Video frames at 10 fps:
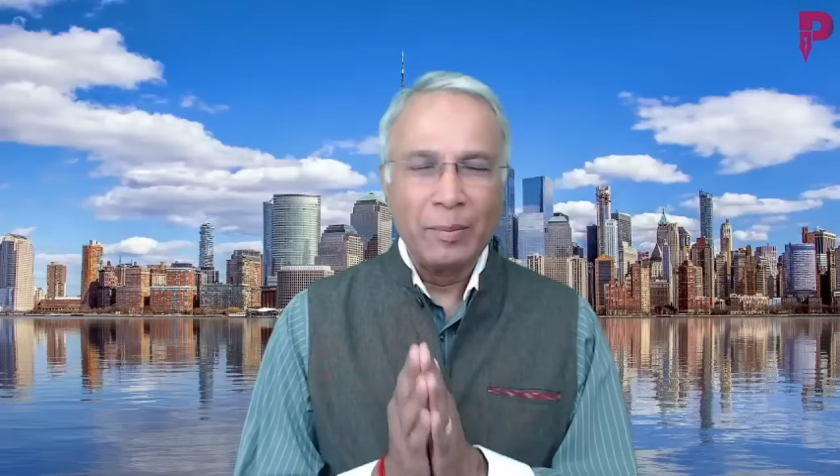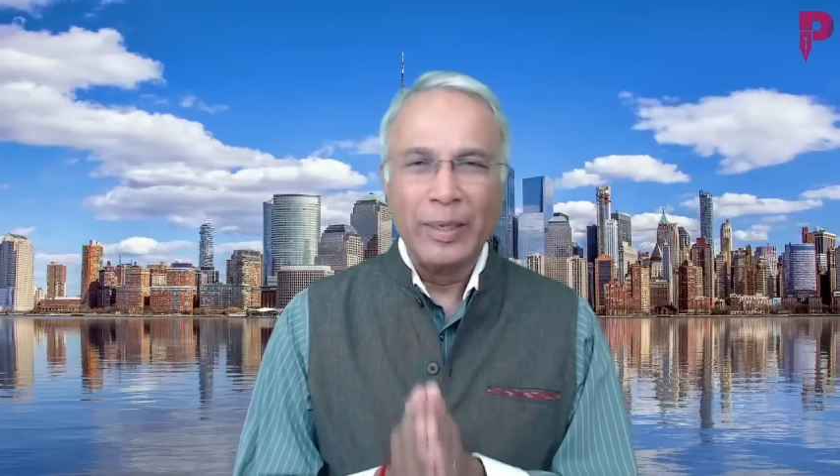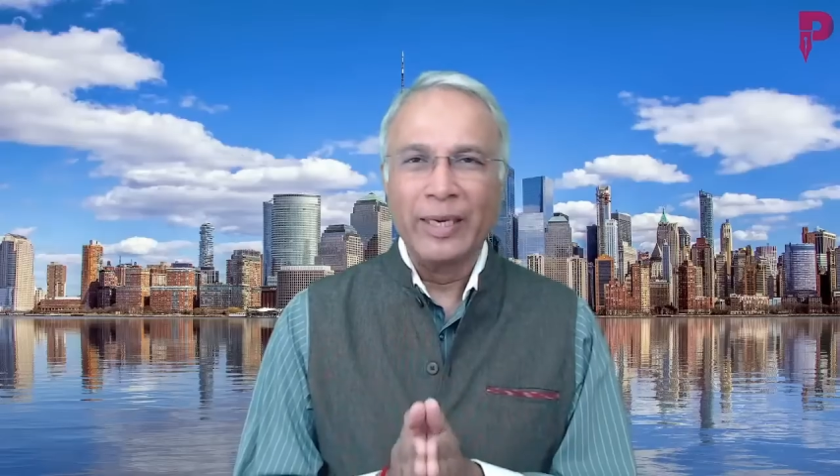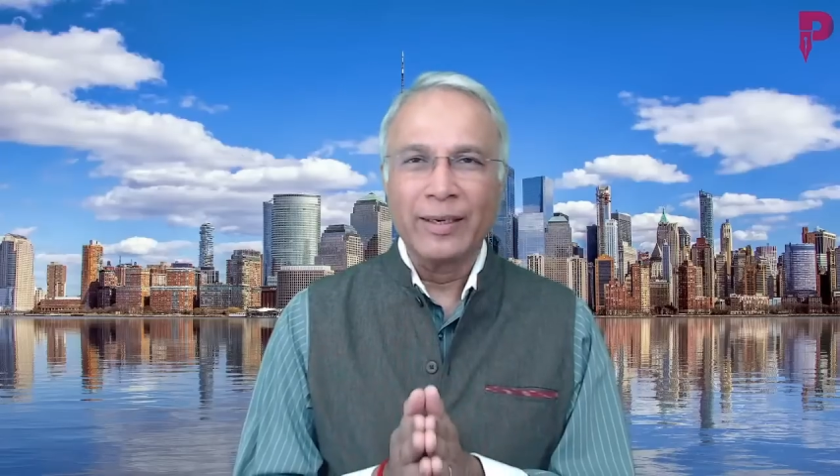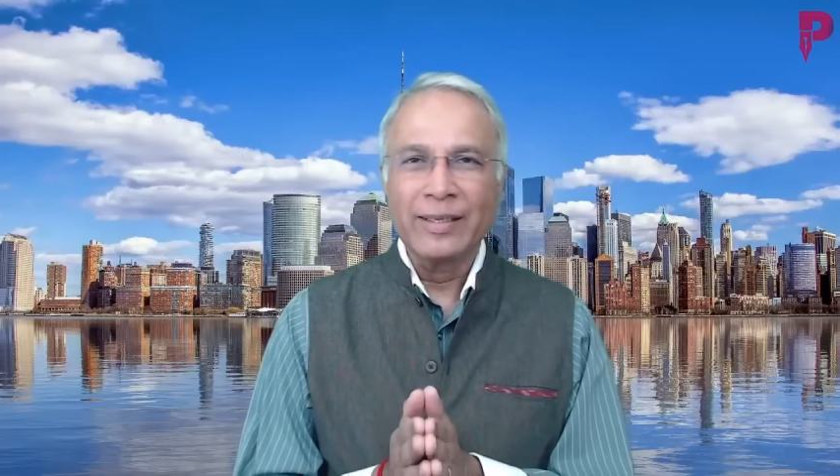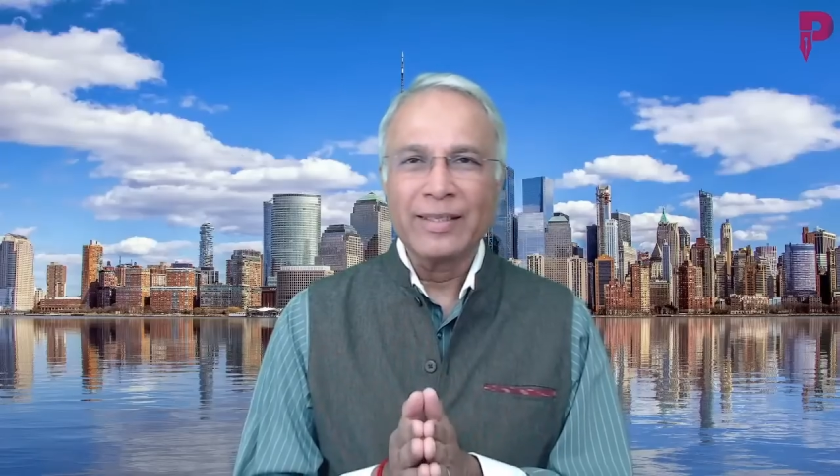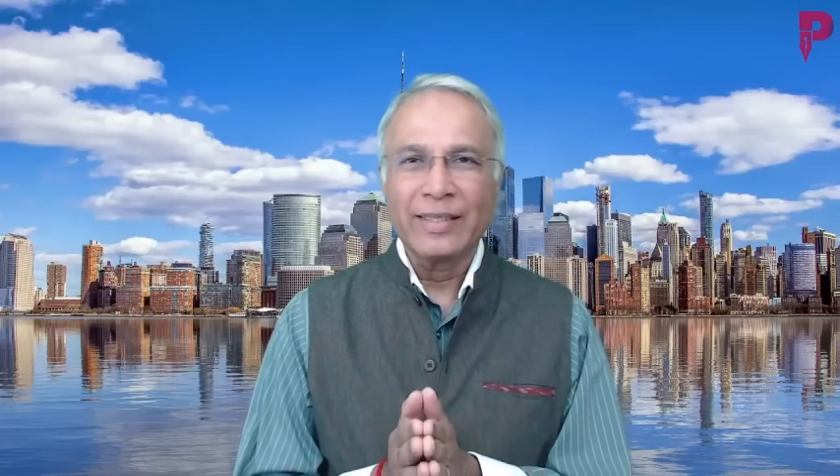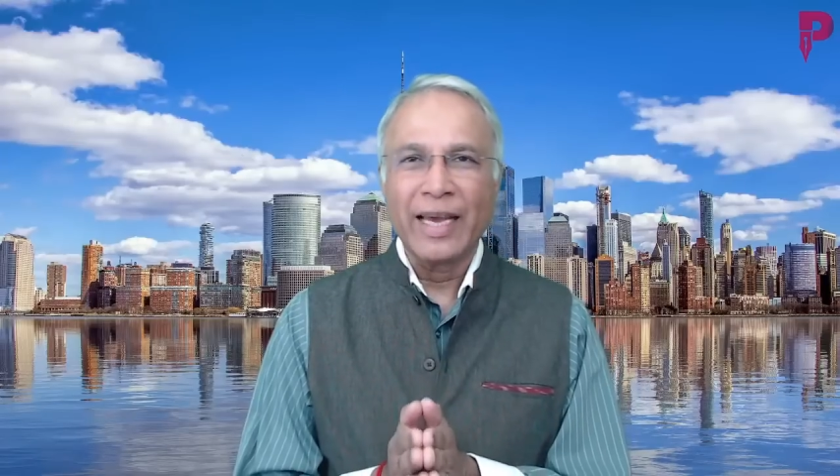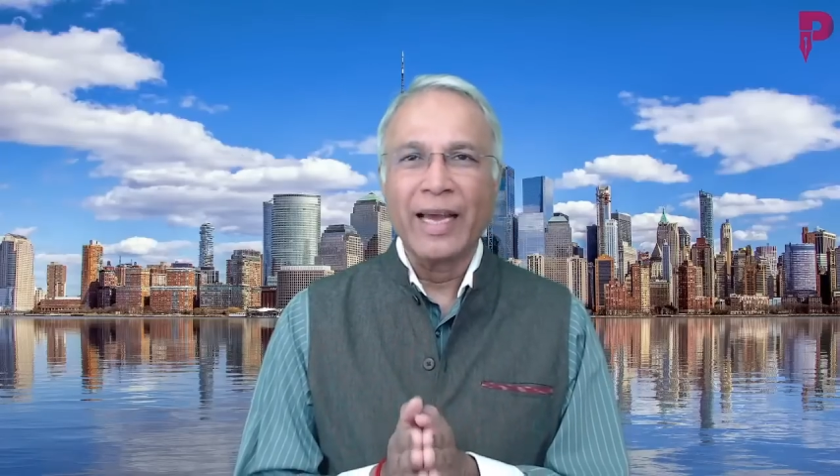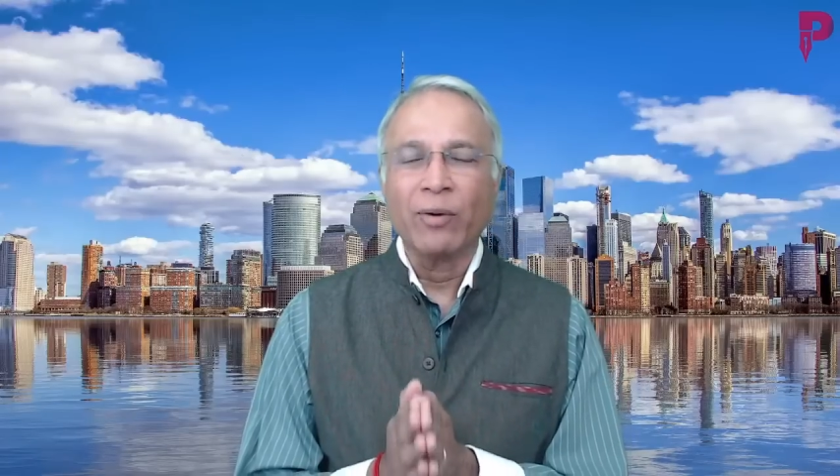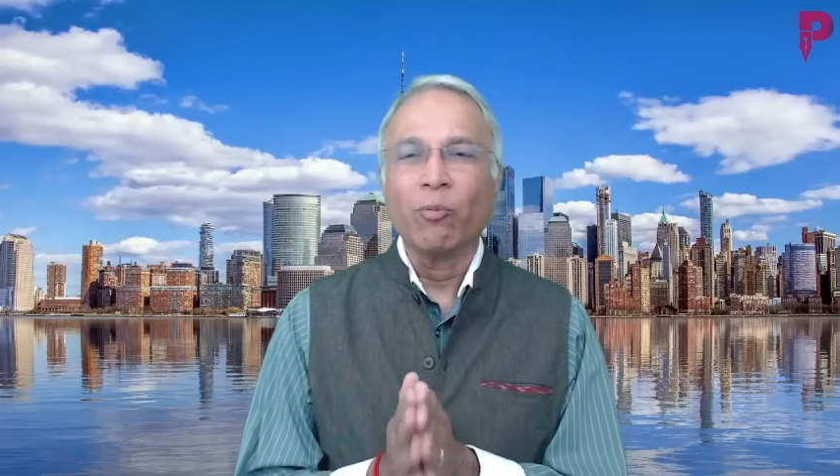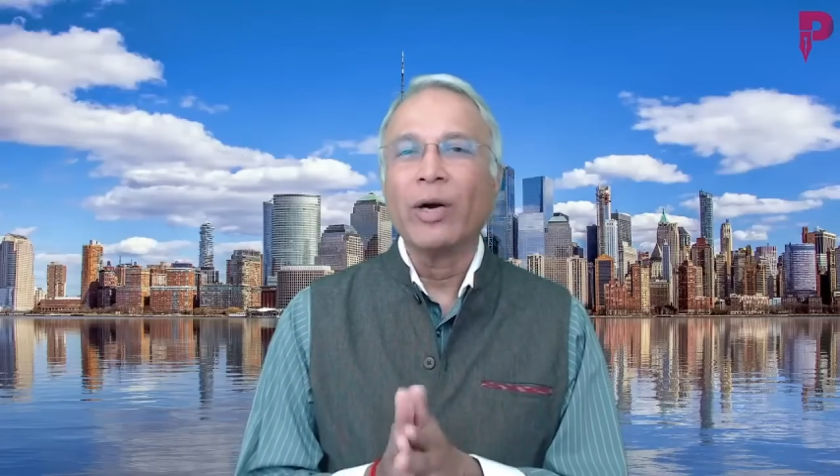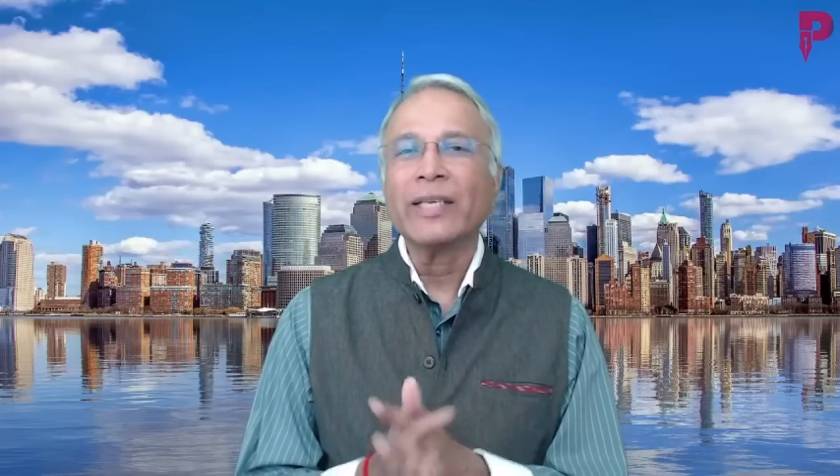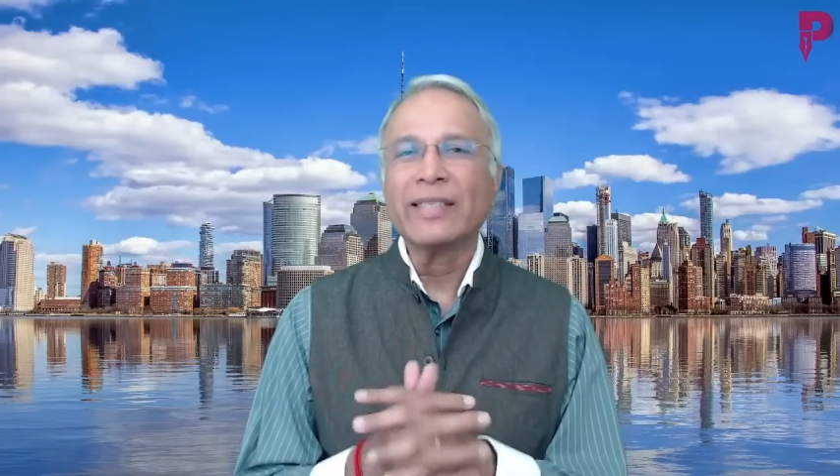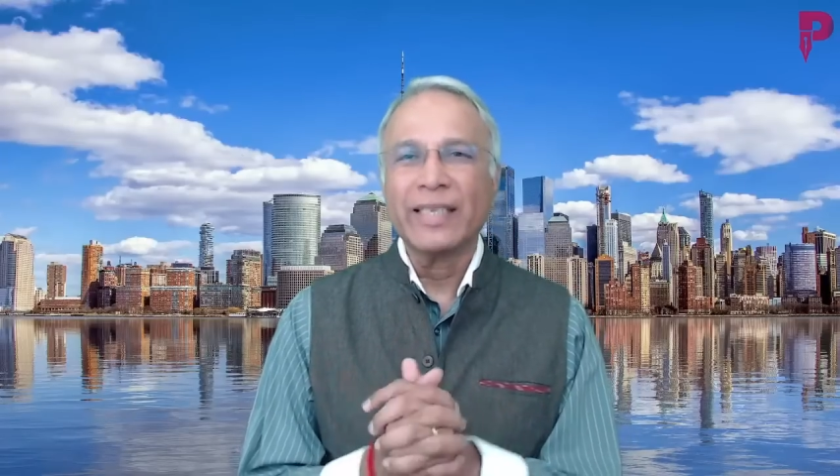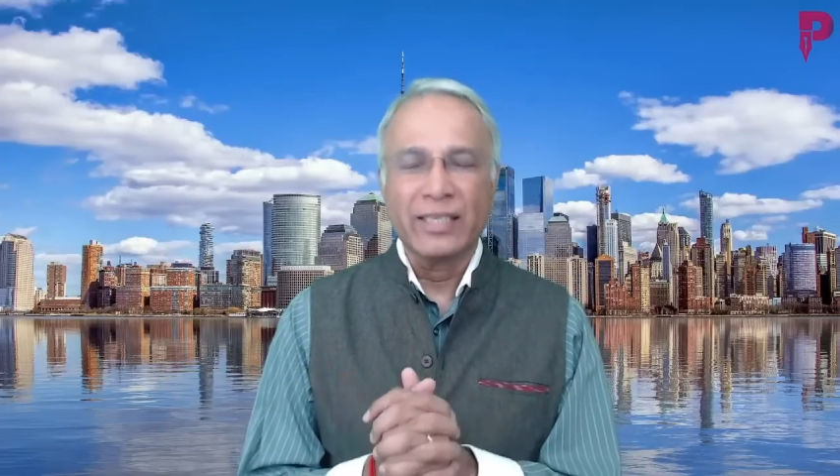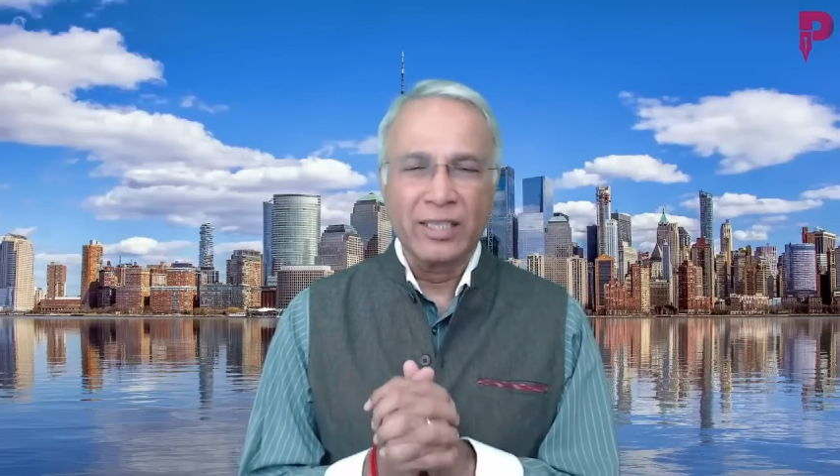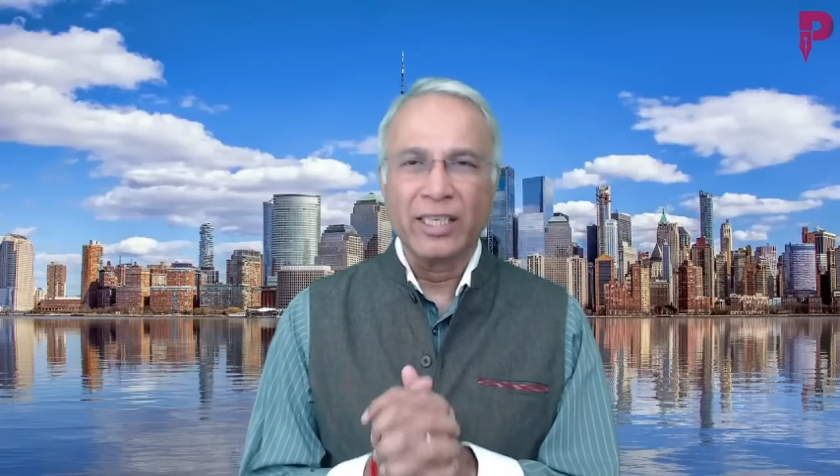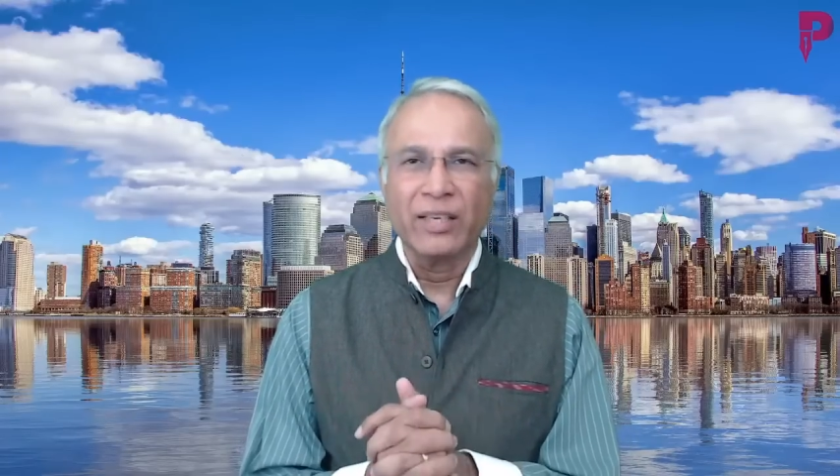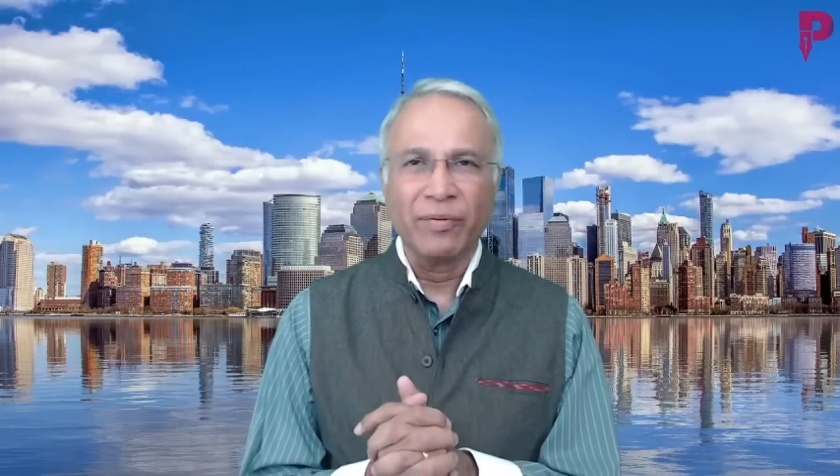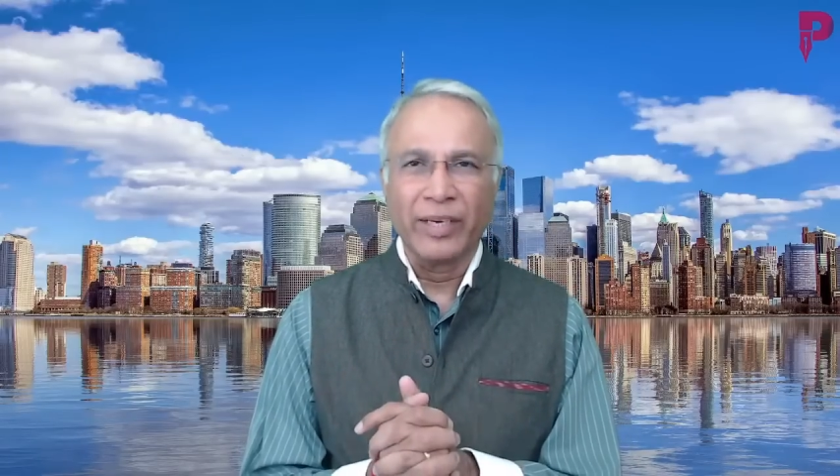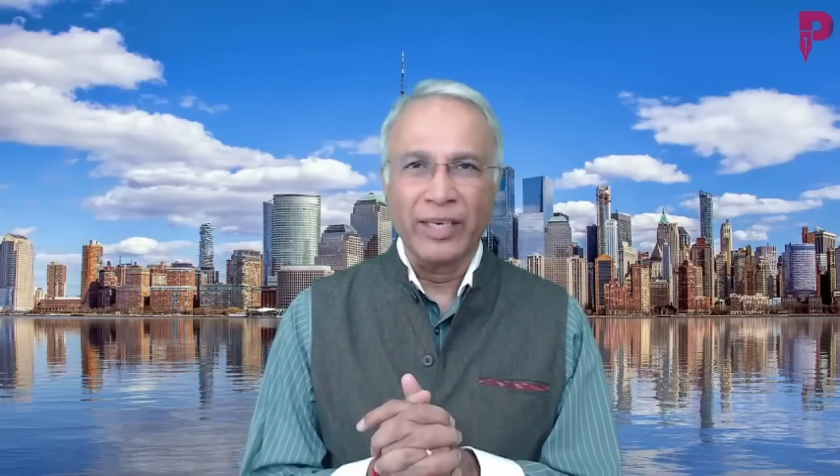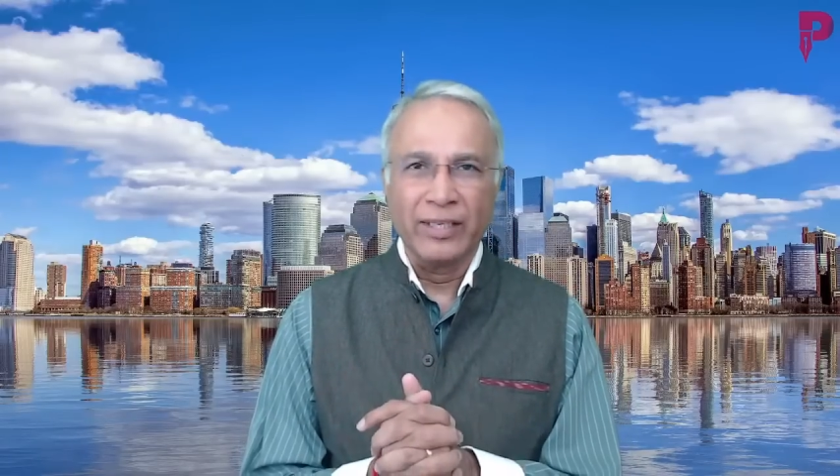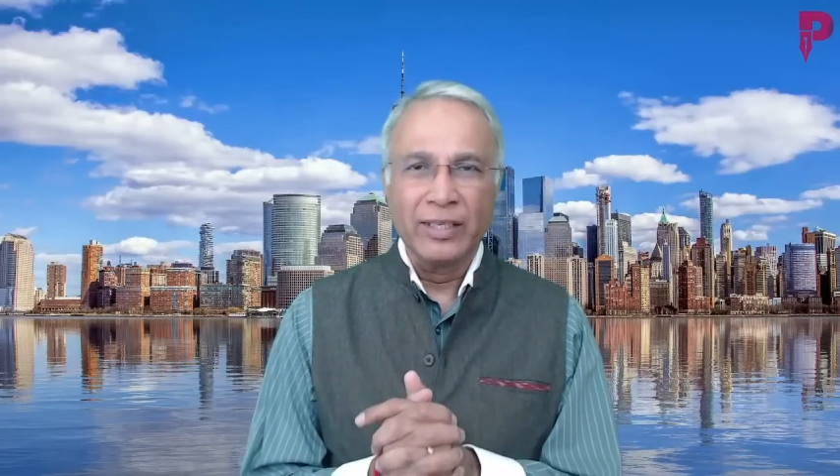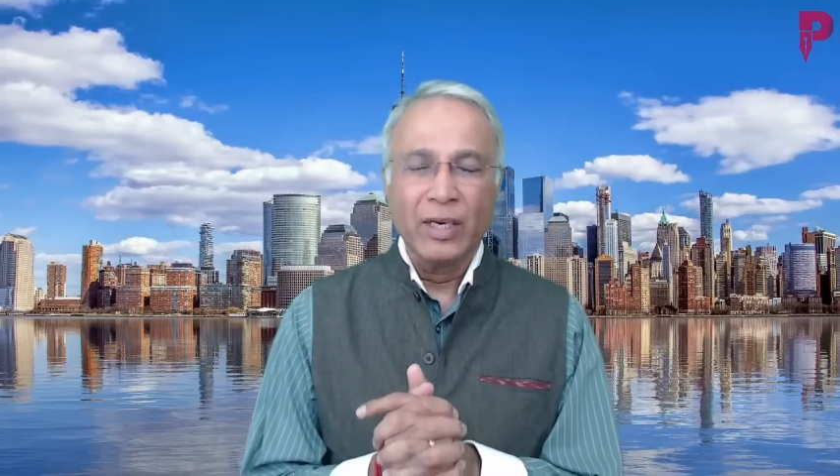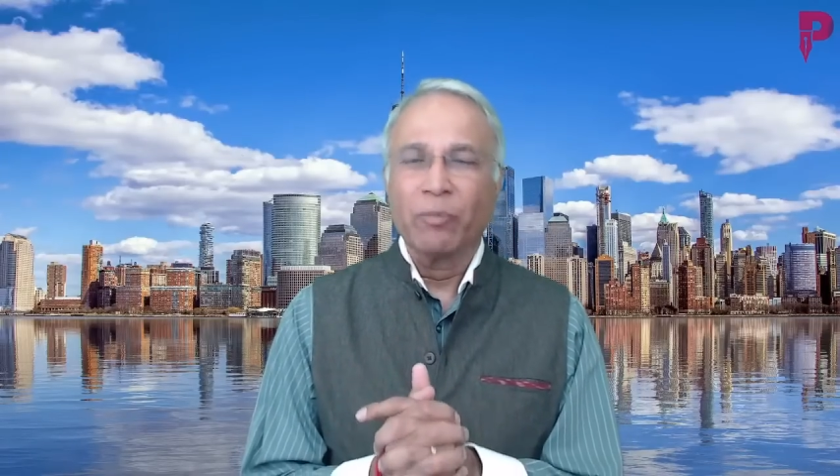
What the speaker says: minerals and what is their significance?